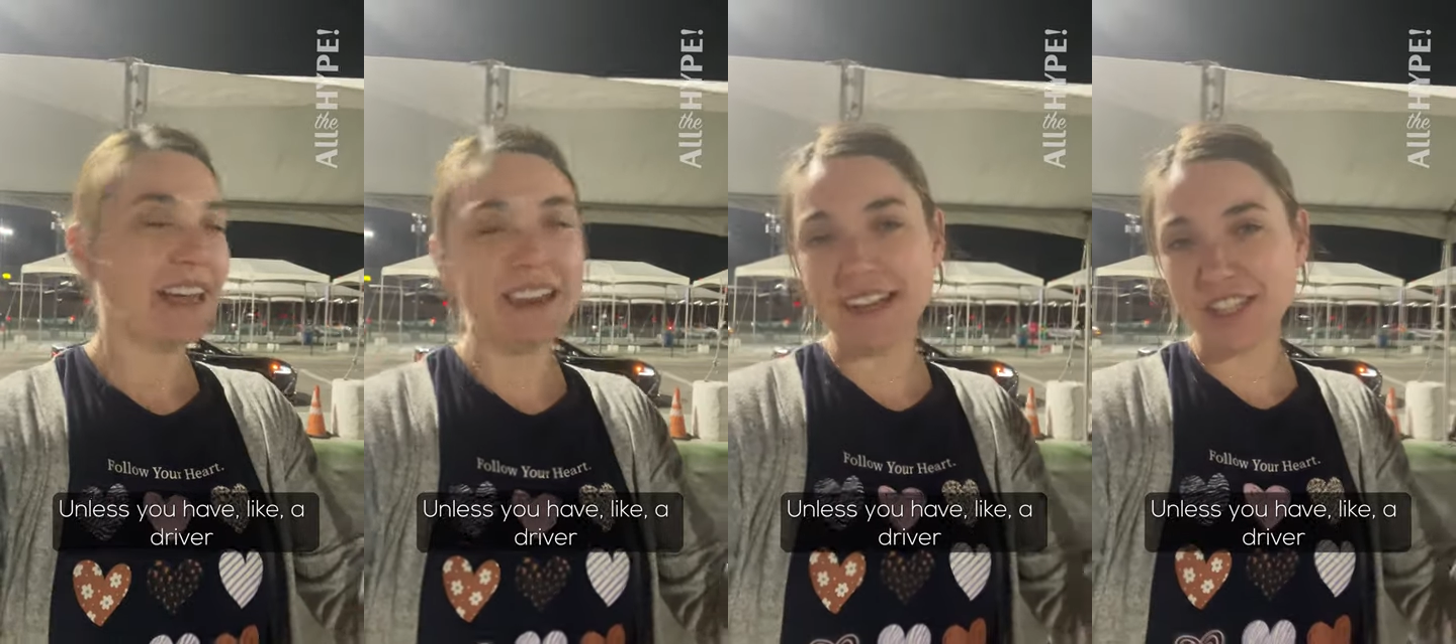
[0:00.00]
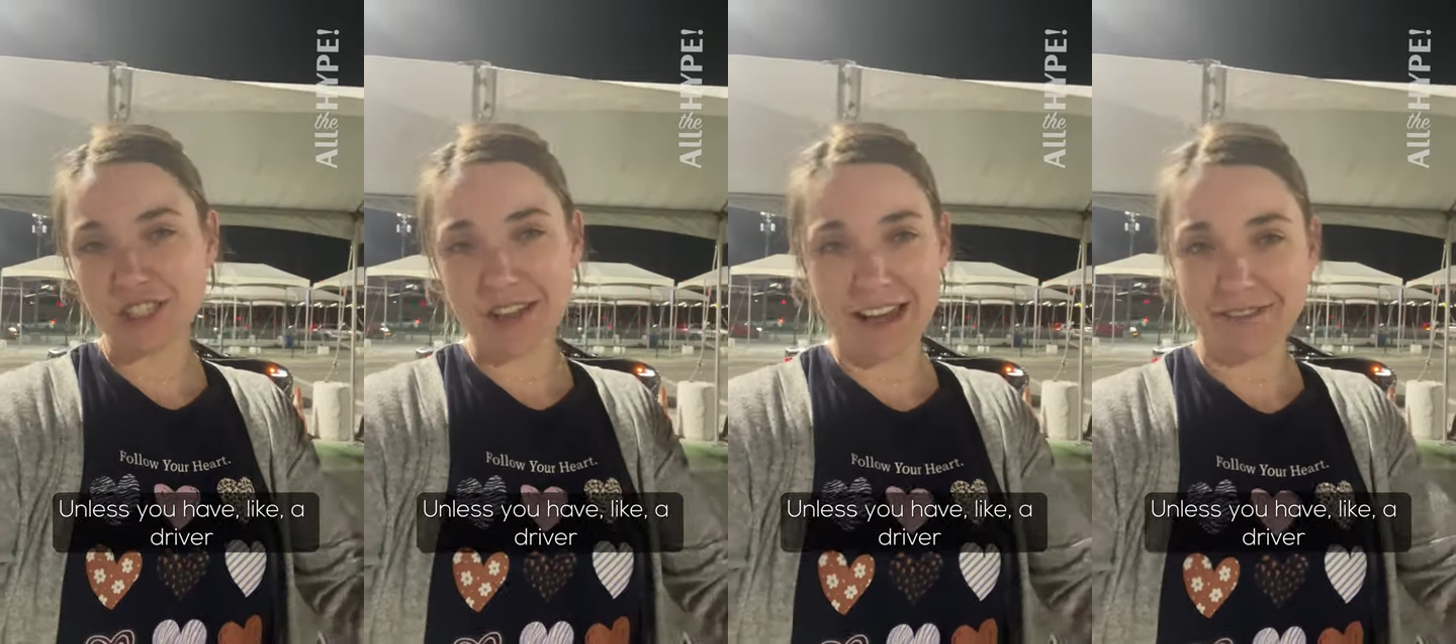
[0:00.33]

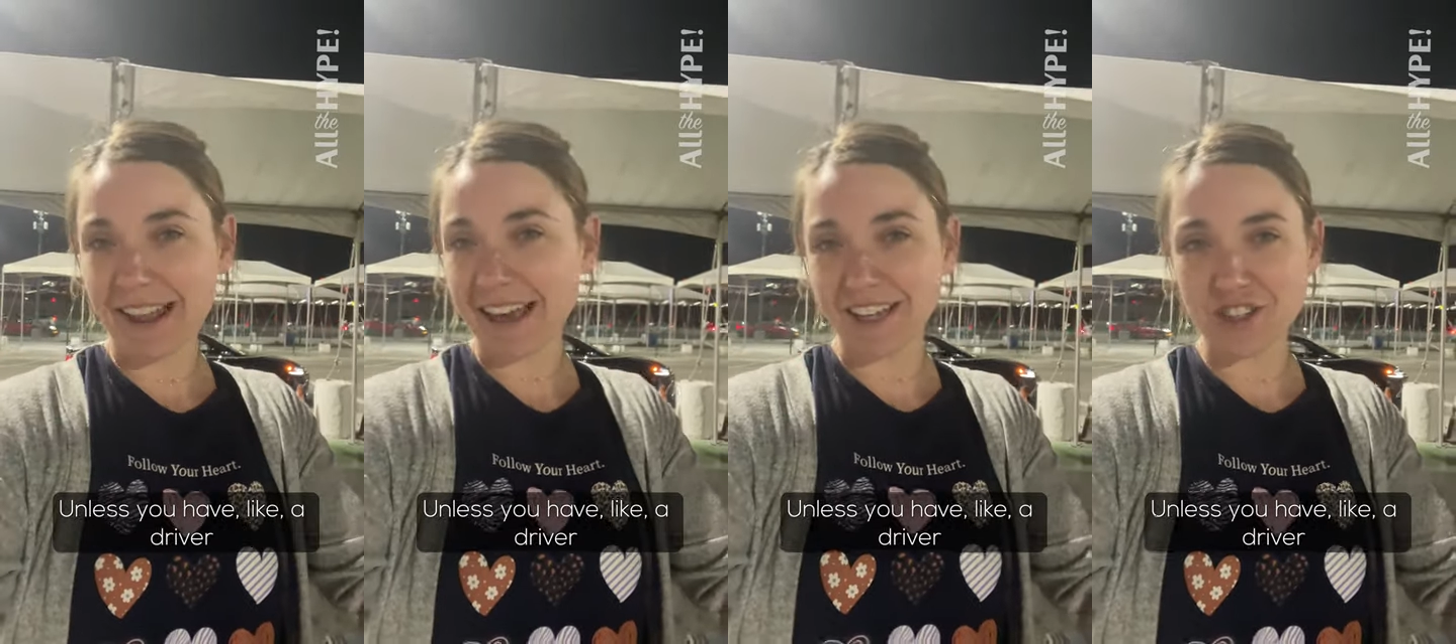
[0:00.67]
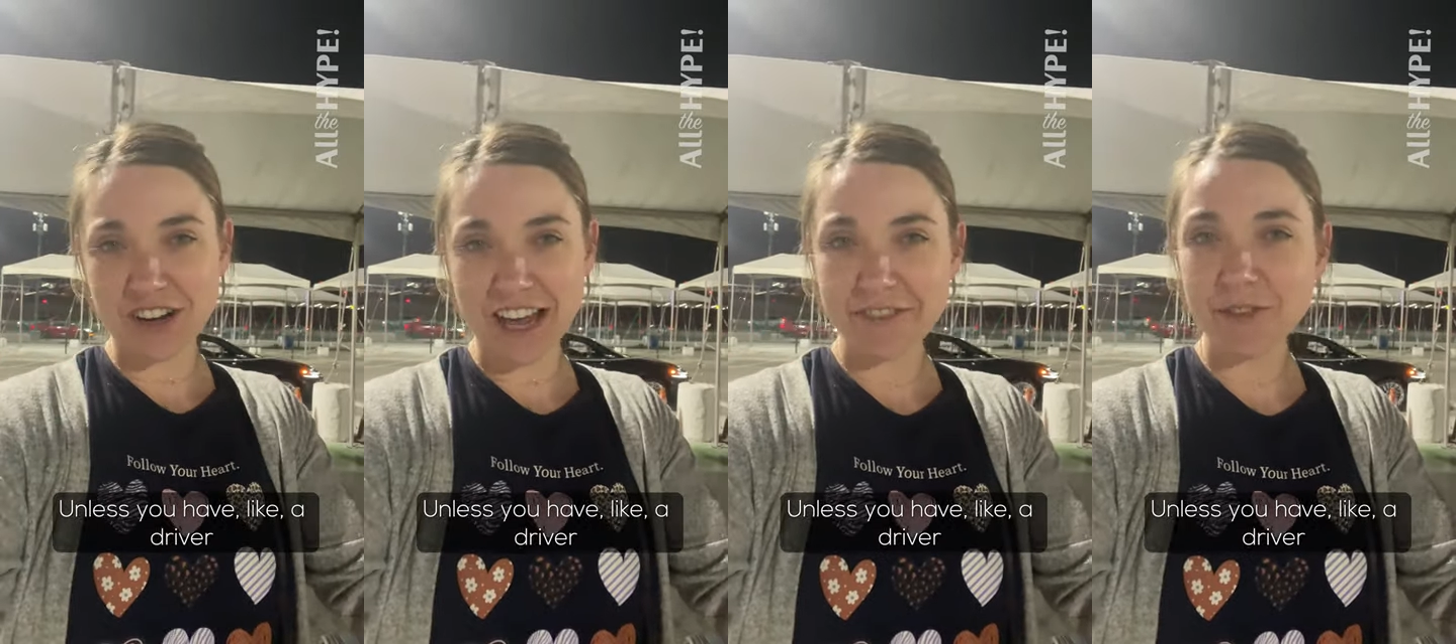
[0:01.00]
Unless you have like a
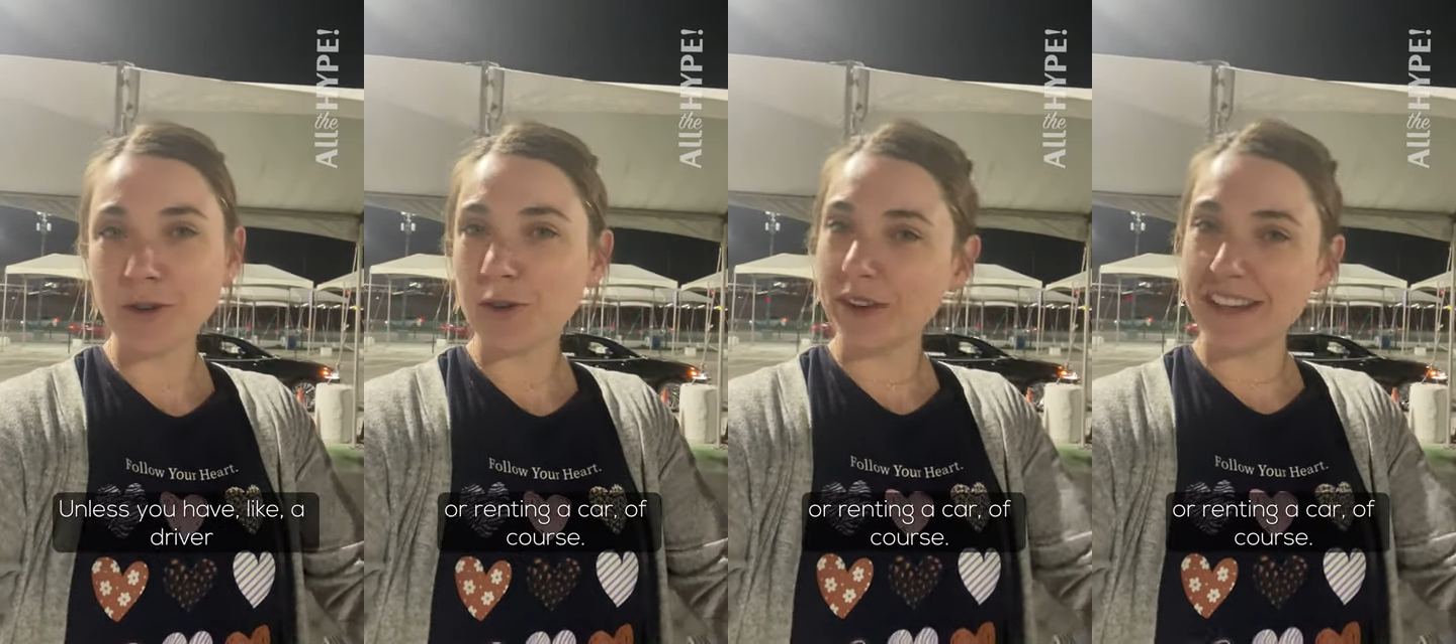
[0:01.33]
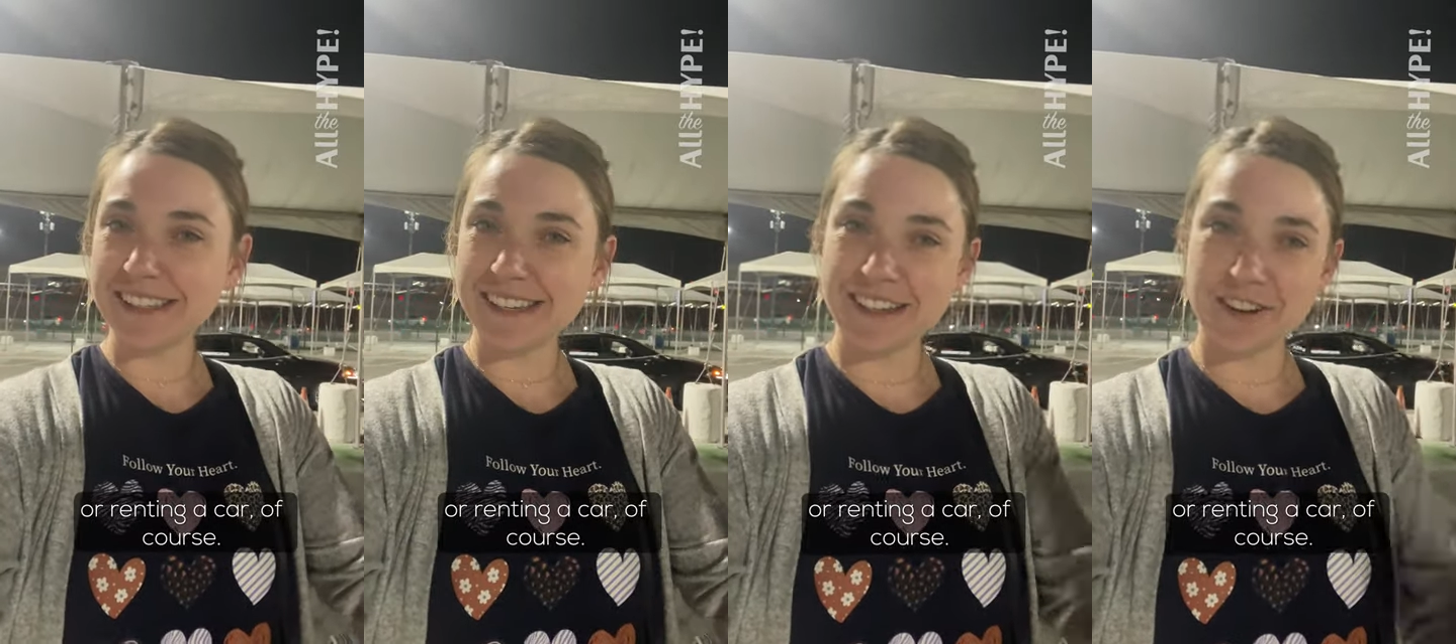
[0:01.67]
driver or
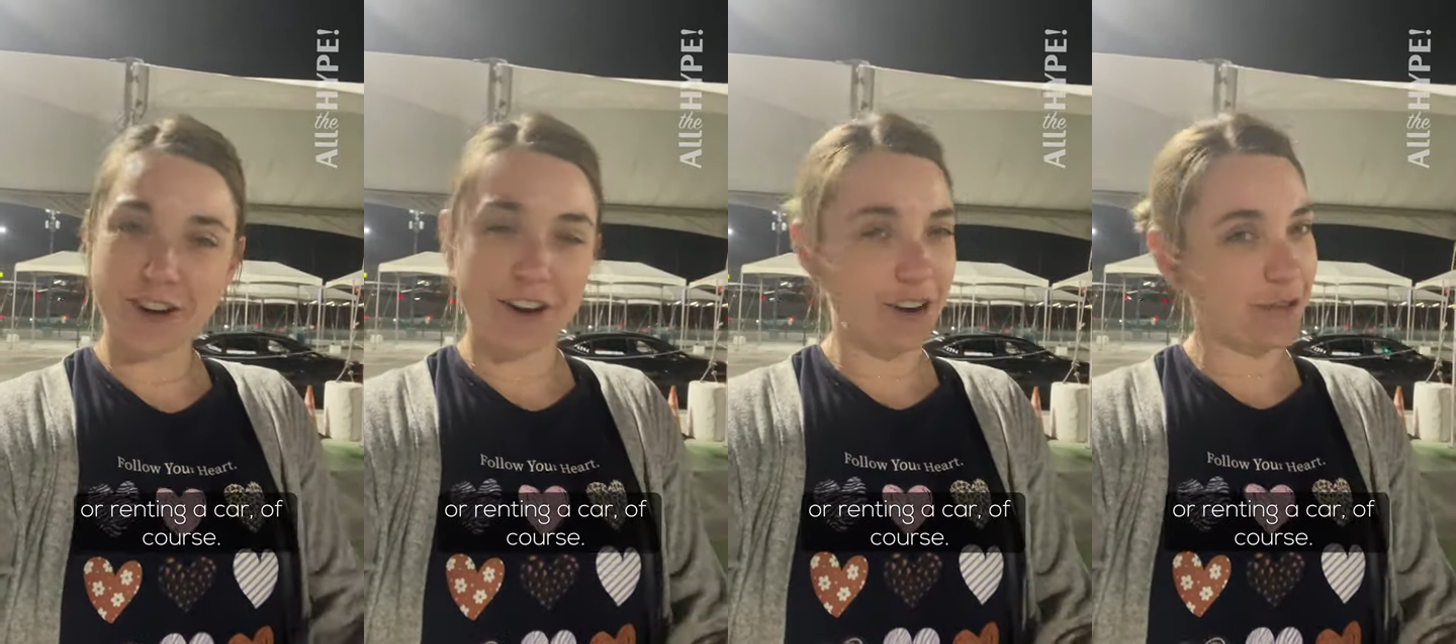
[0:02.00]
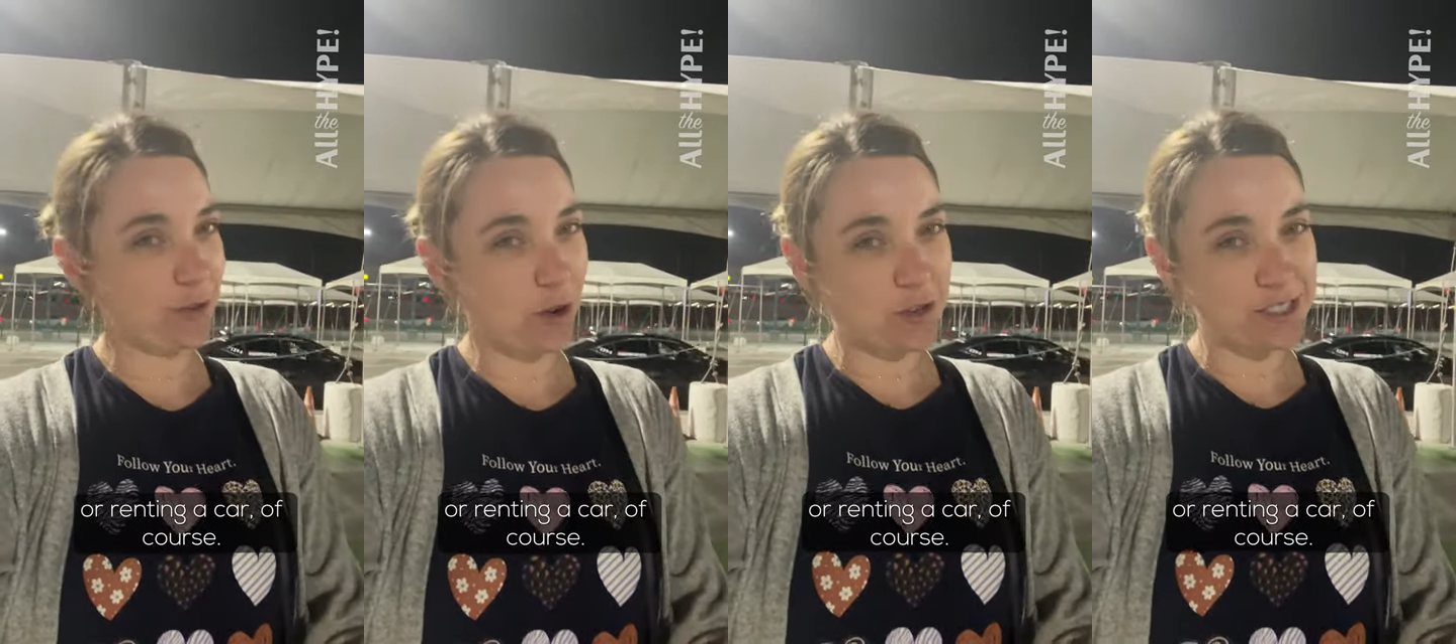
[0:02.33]
renting a car,
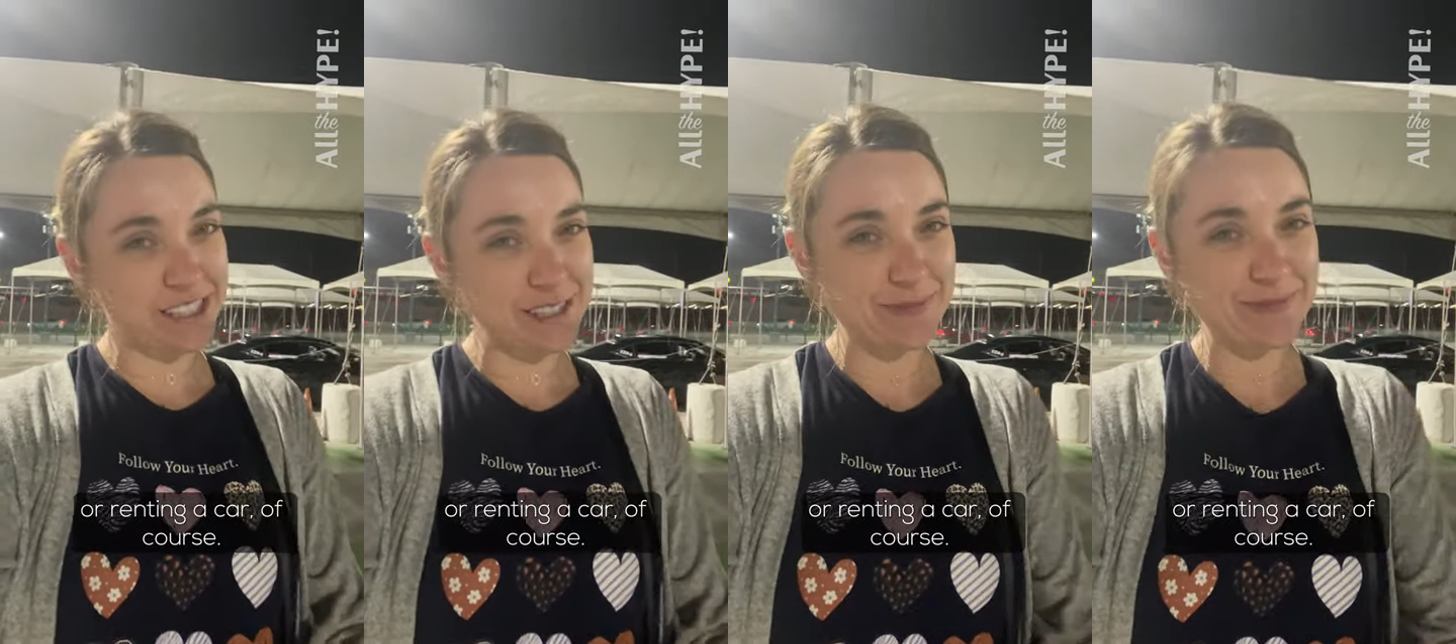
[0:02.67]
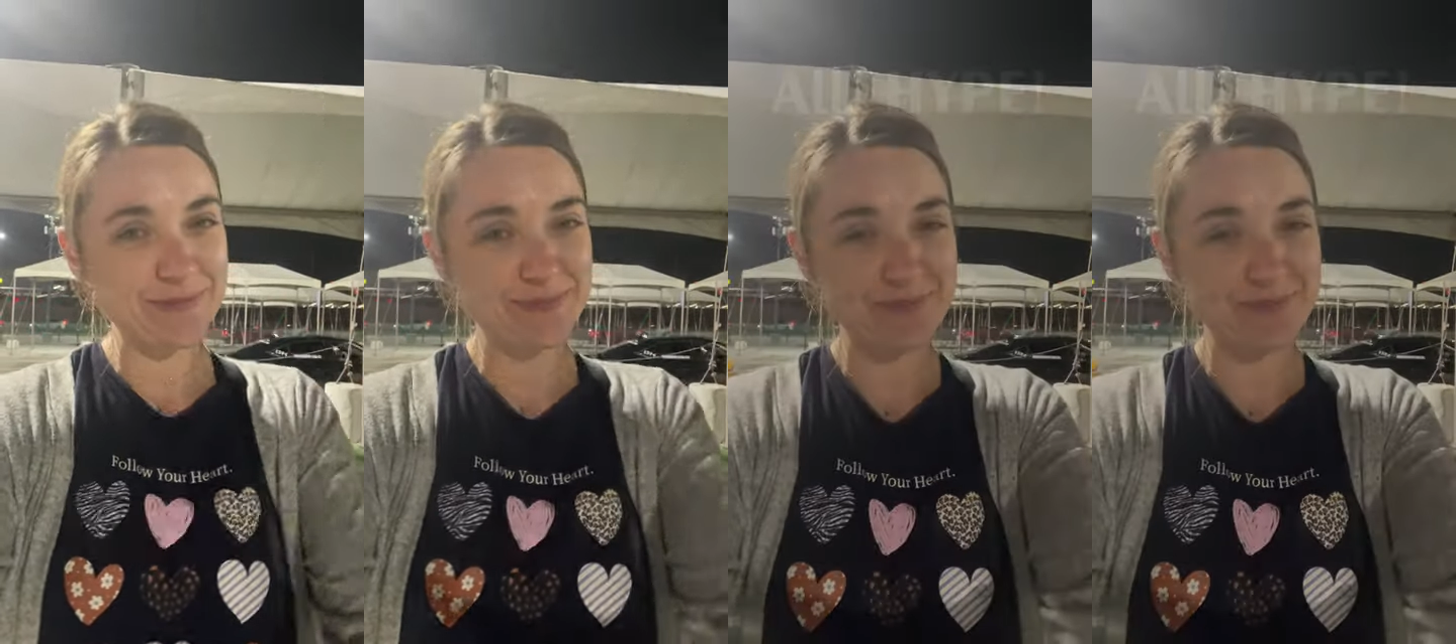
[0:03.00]
of course.